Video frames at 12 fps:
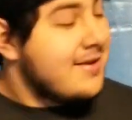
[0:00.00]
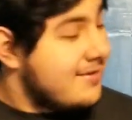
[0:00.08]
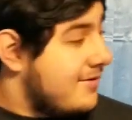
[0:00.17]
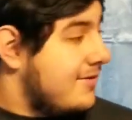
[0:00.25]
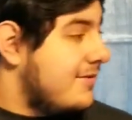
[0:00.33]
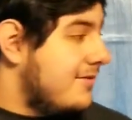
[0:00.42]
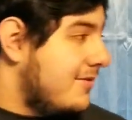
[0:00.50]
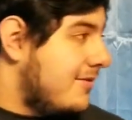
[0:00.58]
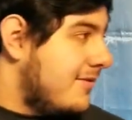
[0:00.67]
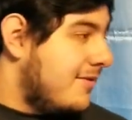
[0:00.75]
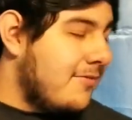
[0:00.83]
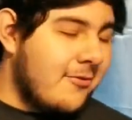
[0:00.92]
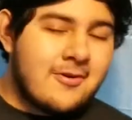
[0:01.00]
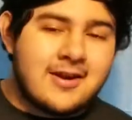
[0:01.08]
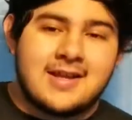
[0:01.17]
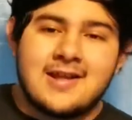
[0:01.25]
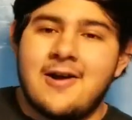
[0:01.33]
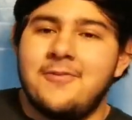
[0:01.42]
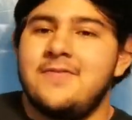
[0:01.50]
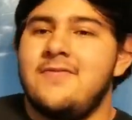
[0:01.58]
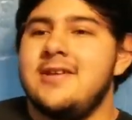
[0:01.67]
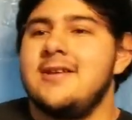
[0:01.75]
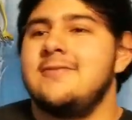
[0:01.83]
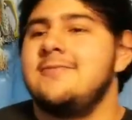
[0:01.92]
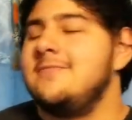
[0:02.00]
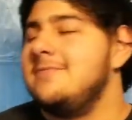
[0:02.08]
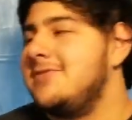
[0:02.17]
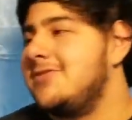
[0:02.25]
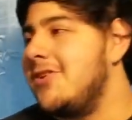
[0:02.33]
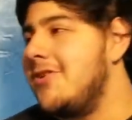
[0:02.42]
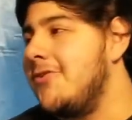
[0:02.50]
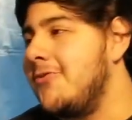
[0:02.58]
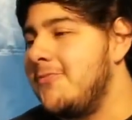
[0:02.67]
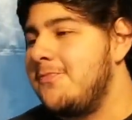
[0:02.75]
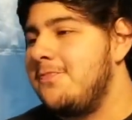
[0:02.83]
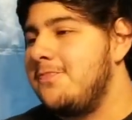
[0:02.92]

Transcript: But we're gonna get on with the video. So,